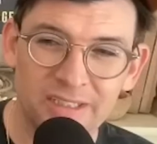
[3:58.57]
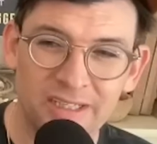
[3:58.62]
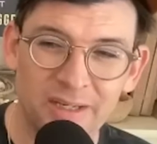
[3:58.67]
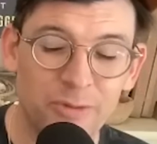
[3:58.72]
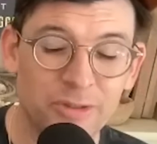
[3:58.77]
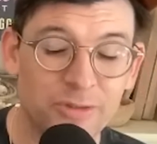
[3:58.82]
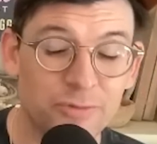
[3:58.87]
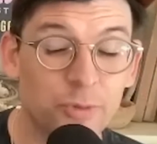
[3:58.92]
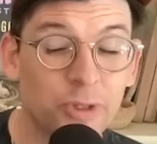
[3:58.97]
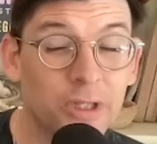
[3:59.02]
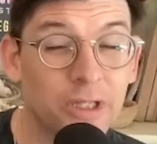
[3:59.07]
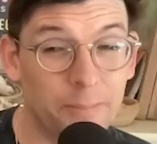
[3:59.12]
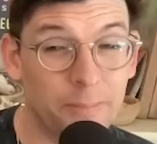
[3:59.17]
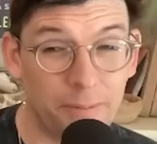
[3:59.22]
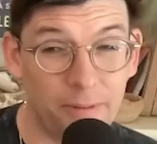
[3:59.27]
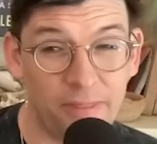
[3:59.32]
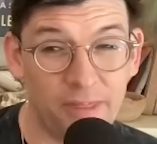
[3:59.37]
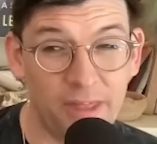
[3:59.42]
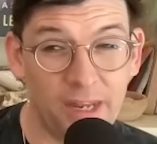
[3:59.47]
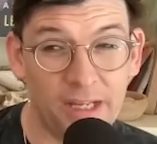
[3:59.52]
It was
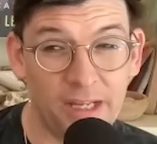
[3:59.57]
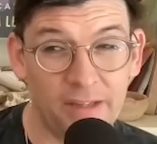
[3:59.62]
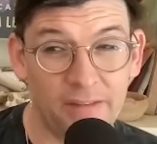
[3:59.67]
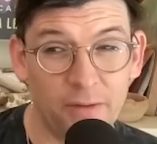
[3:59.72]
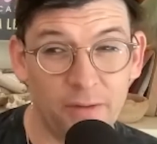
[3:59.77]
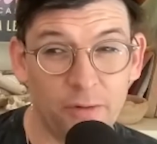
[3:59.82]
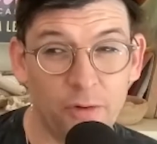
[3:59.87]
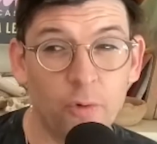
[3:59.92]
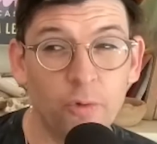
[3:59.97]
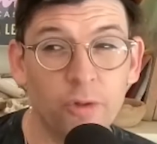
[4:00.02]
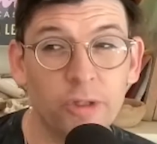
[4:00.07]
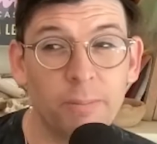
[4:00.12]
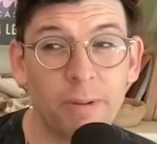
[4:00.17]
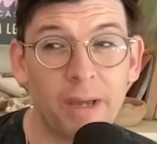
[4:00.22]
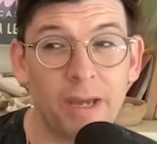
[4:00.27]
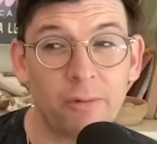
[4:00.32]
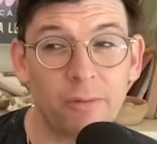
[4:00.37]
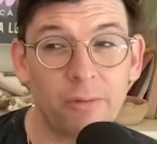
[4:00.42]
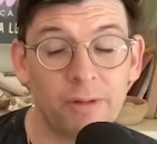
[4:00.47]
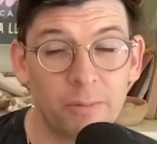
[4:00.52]
really pathetic. The only
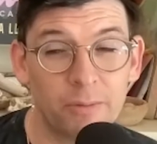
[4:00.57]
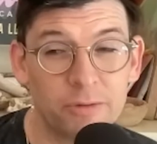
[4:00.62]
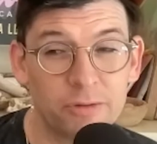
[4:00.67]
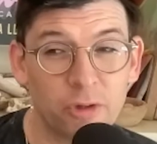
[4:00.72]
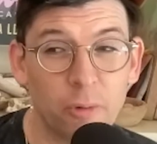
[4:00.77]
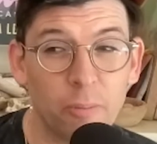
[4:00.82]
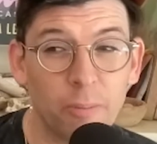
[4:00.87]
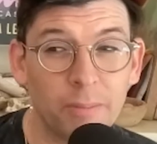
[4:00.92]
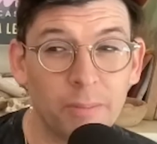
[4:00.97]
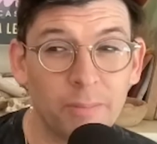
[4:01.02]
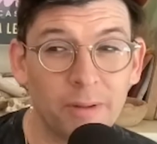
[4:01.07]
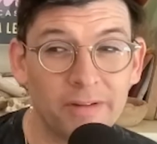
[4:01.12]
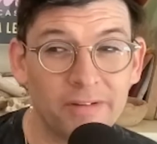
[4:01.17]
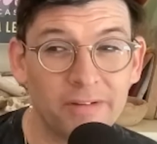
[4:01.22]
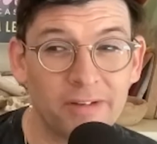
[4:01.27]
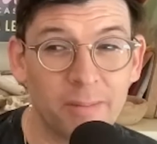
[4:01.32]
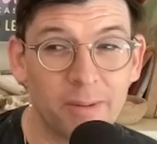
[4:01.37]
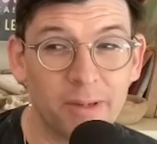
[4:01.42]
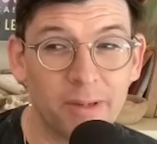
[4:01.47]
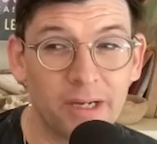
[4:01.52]
bakery that was open by
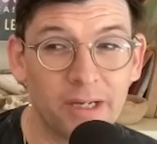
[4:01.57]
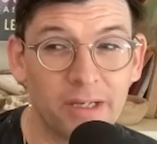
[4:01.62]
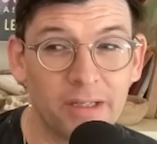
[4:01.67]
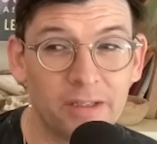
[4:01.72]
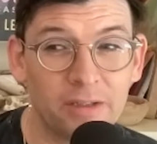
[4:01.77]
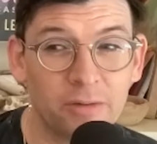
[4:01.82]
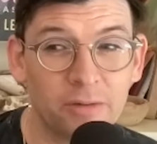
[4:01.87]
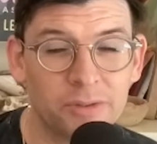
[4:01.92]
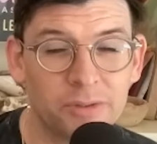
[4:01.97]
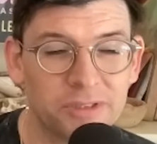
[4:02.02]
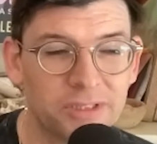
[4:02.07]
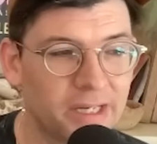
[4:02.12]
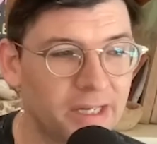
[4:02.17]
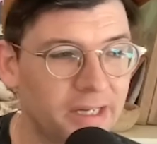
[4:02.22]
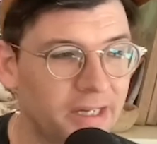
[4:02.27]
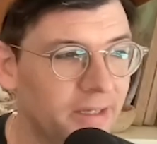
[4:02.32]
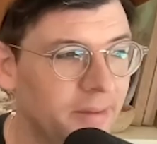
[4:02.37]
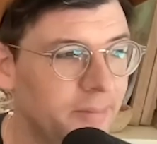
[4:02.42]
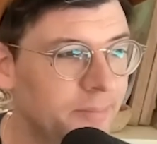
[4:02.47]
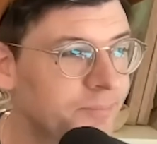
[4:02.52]
the time I got here was
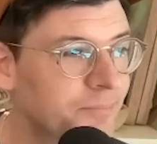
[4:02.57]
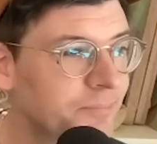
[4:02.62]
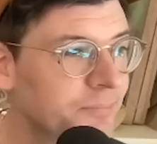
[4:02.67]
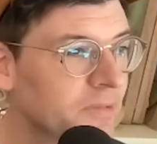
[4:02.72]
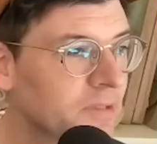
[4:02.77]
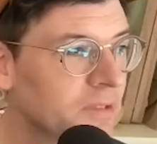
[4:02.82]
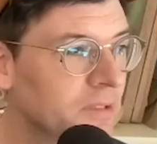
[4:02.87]
like a